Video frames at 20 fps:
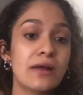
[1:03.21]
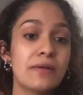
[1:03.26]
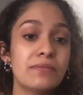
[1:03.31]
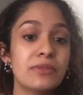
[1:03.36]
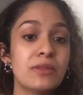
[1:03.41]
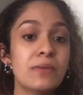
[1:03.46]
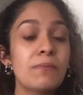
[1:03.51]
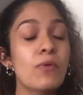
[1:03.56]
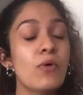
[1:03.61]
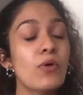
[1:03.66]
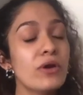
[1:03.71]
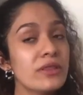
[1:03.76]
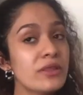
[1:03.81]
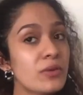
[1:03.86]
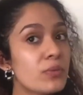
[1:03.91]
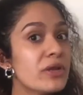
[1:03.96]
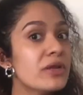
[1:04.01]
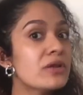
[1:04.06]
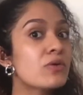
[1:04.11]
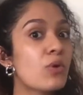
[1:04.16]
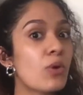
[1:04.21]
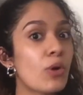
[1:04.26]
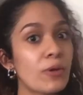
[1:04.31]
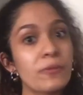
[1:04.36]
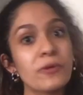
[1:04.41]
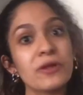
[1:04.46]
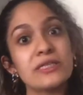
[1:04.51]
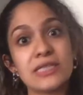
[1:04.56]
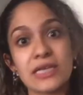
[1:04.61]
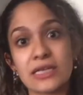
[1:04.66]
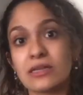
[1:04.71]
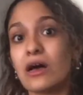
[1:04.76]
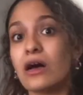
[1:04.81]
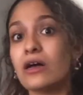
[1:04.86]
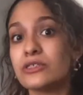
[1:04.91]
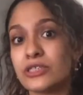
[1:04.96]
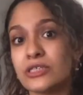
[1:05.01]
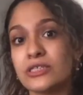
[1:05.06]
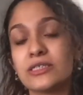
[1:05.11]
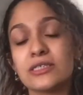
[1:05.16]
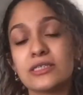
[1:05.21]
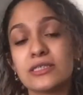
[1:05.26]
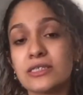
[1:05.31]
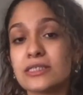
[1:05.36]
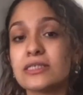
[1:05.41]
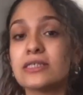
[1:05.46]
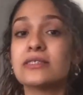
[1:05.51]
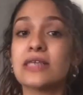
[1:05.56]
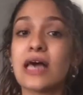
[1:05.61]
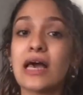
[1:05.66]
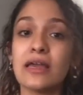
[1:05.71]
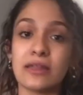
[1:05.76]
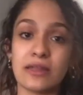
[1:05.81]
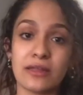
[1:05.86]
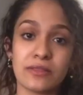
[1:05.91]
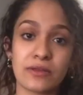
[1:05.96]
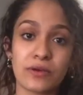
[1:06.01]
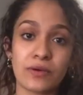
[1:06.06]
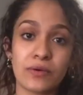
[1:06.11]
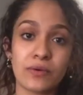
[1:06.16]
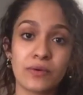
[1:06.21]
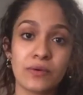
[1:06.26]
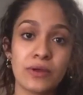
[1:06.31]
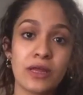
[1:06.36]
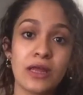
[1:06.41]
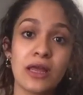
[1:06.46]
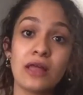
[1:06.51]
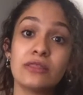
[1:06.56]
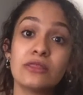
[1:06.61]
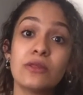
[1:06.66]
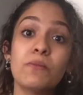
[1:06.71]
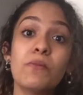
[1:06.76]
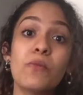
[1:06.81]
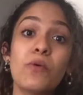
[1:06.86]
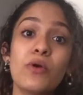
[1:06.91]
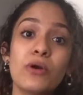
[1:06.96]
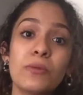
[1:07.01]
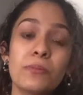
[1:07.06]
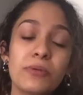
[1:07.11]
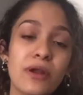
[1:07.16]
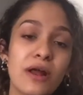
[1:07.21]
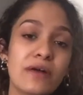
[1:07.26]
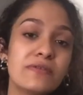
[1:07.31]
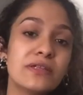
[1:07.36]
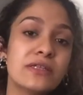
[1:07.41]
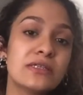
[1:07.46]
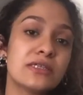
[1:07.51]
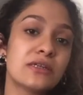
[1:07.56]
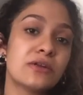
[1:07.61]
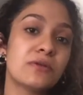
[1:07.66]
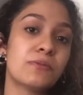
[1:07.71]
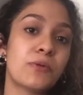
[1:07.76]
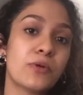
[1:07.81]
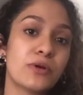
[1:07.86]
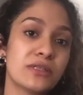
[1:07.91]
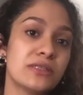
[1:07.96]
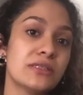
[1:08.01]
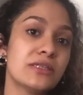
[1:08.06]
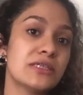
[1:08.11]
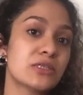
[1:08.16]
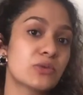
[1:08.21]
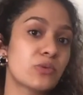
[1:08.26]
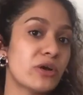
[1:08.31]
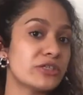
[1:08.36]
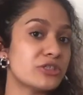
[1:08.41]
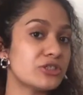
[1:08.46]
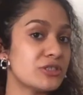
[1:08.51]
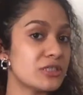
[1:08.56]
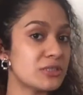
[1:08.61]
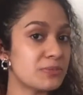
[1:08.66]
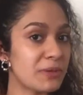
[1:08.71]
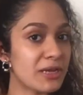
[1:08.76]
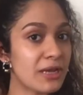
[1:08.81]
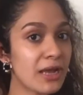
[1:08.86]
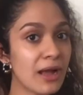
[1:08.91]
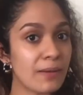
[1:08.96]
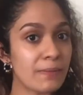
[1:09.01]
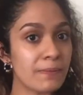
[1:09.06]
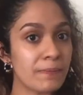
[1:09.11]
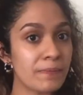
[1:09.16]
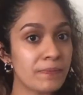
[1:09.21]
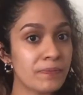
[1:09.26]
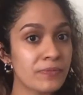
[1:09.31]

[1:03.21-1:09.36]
The more that we incorporate technology into society, though, the more prevalent and important these questions become.